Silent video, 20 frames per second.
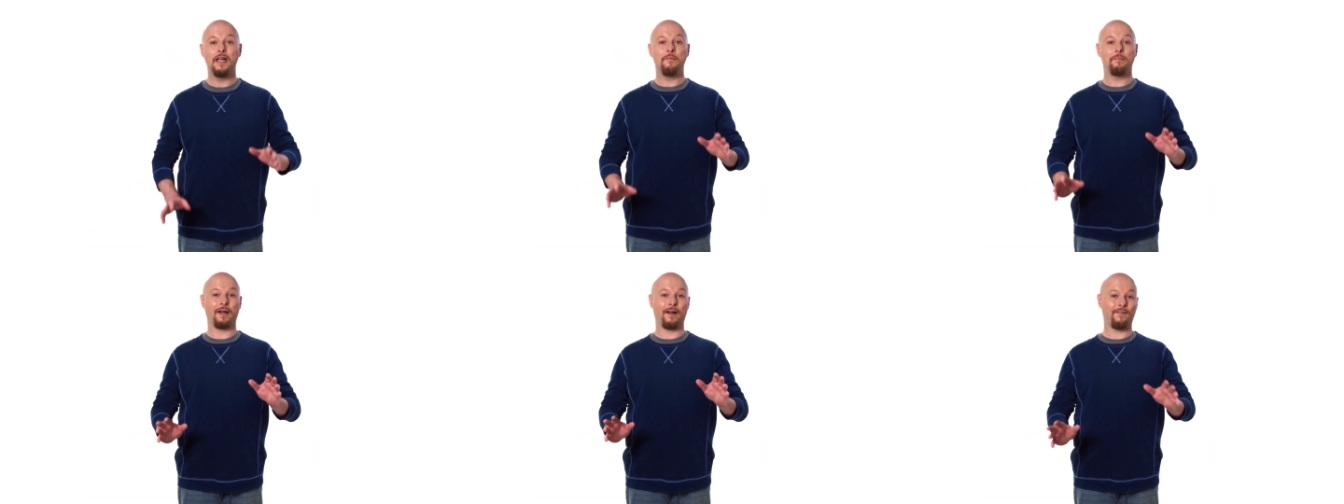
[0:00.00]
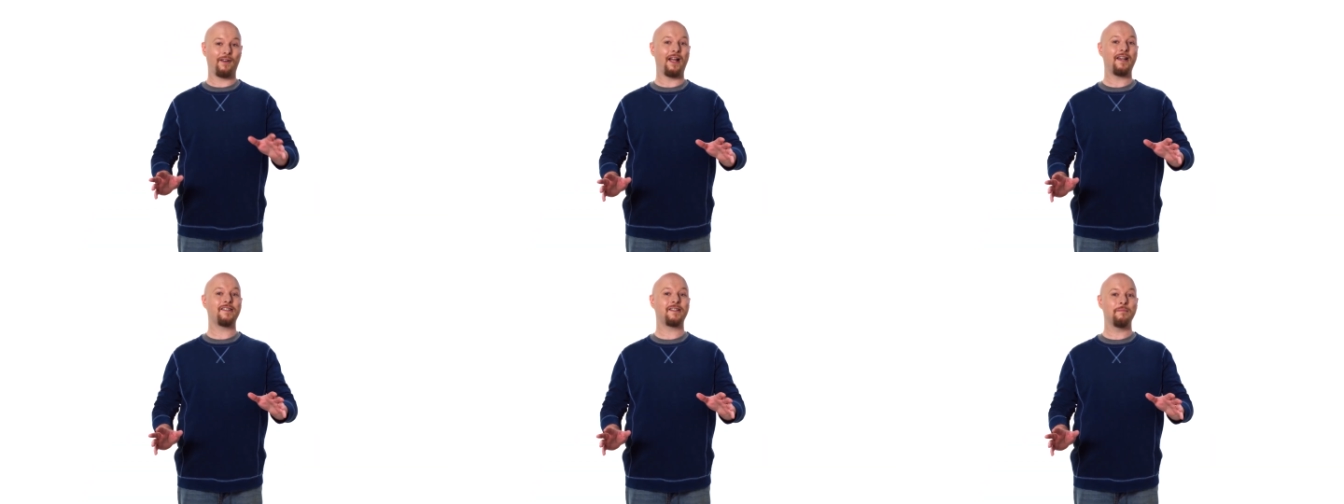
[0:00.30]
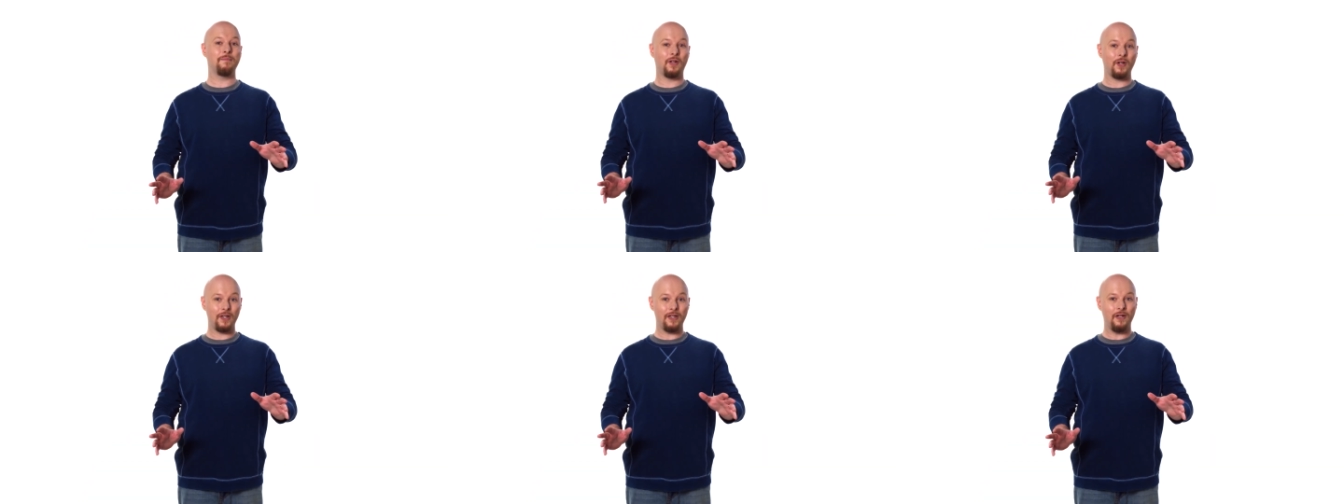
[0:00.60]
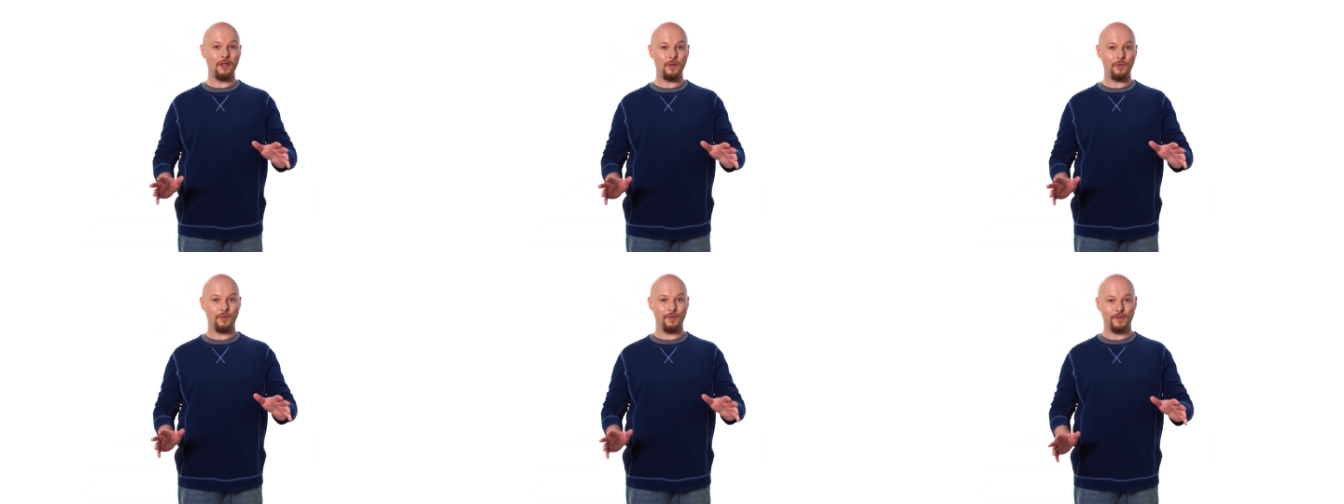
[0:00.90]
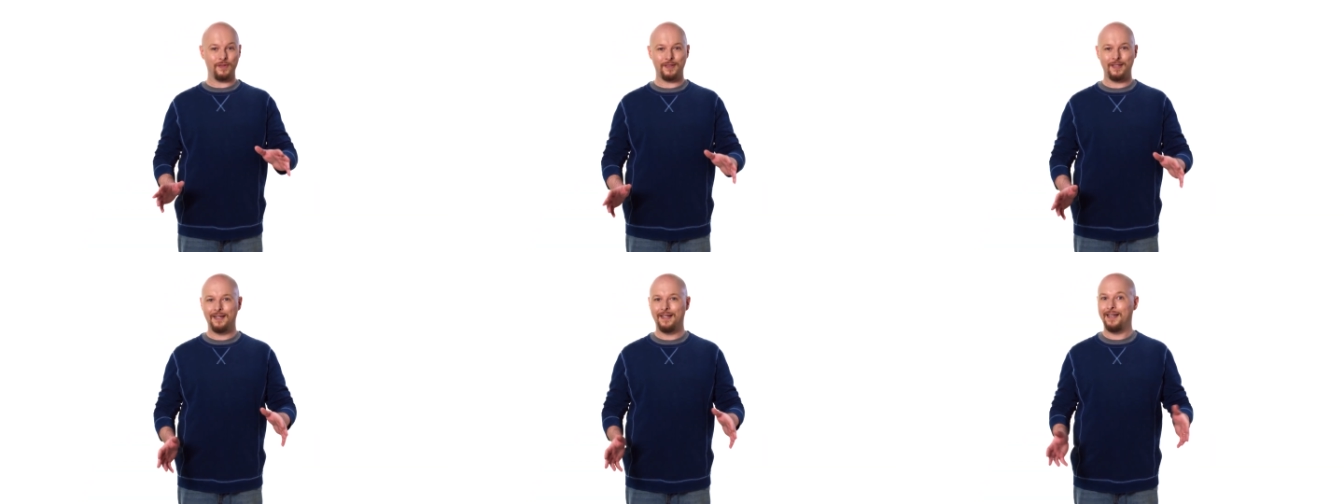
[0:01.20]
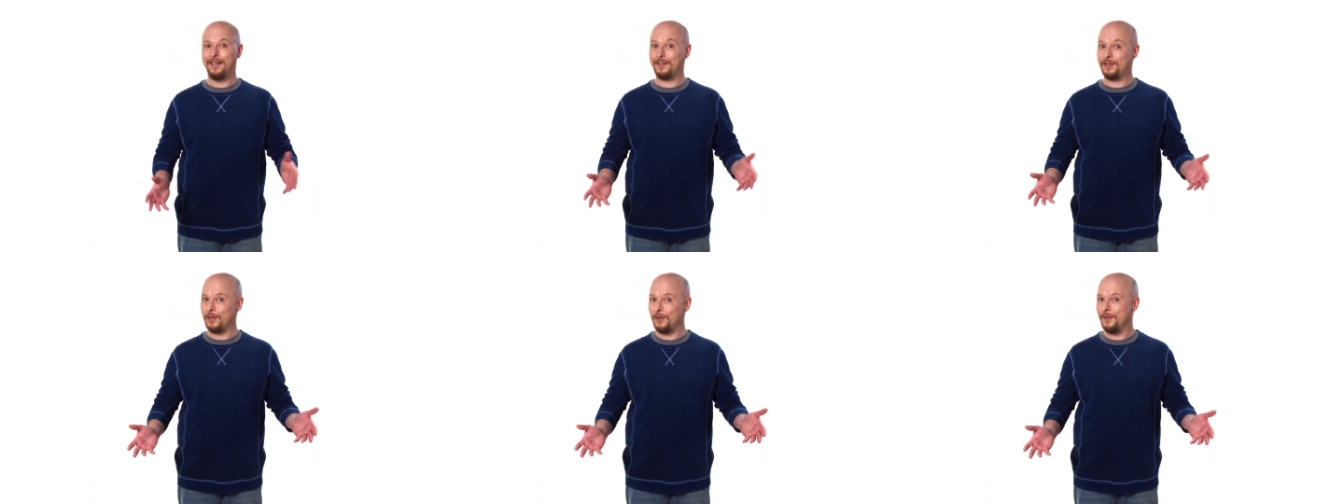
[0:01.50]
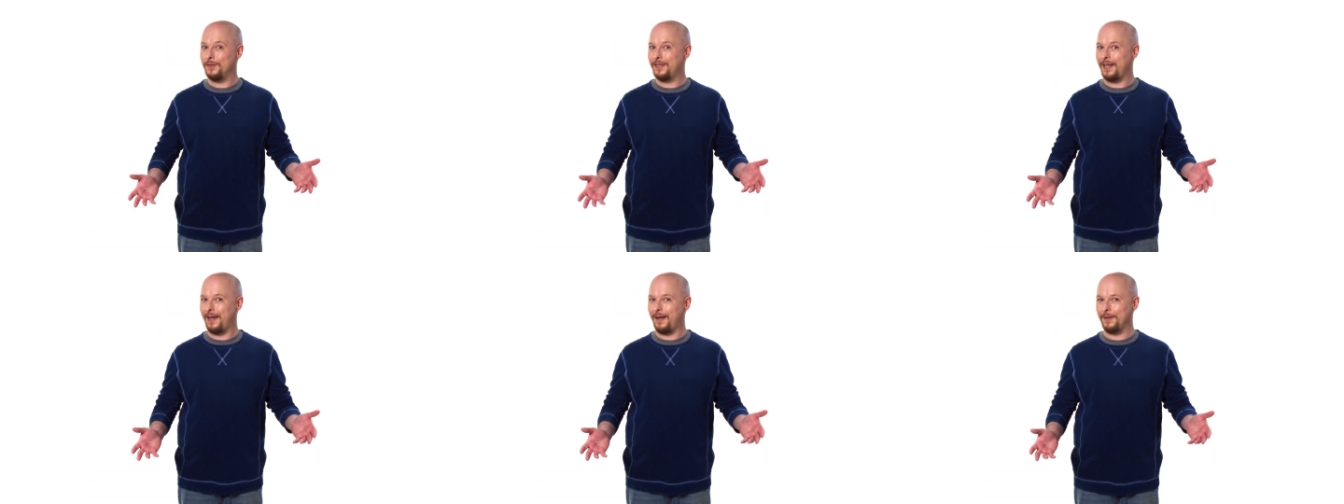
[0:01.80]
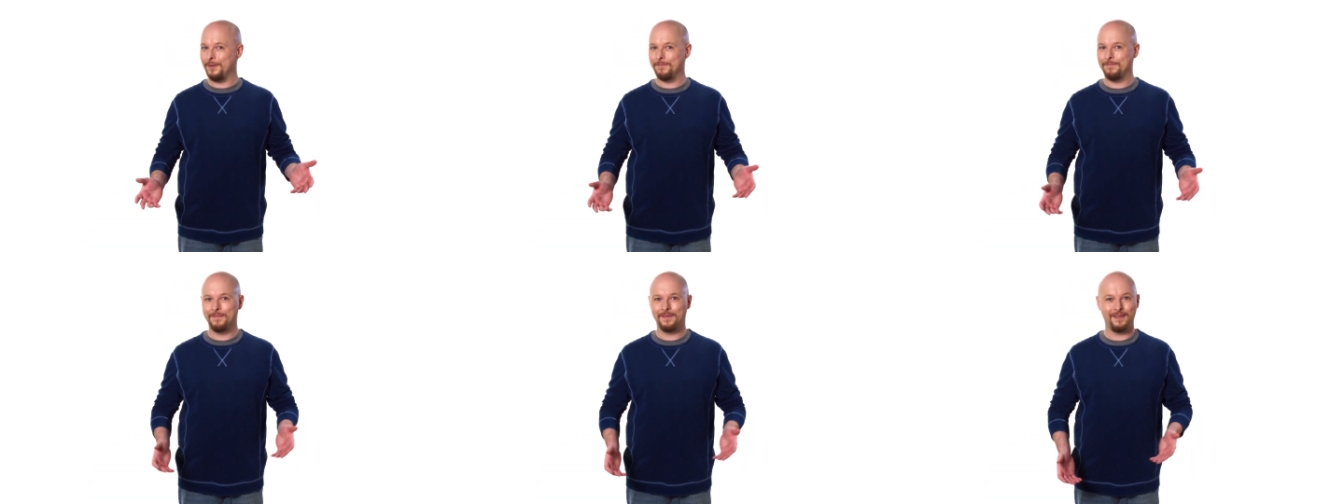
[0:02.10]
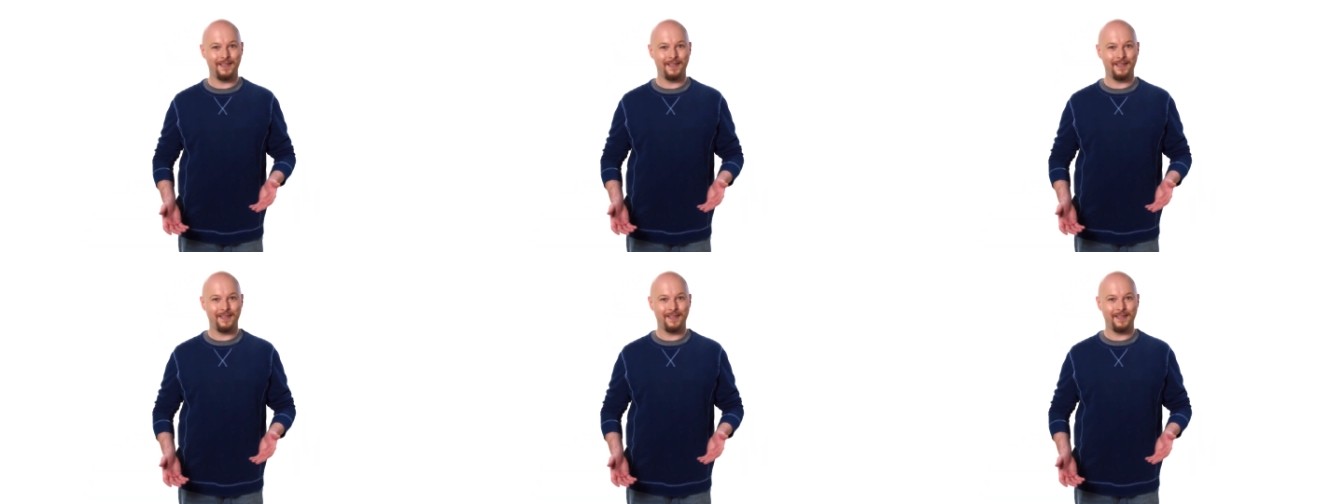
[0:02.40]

But I've got some good news. It turns out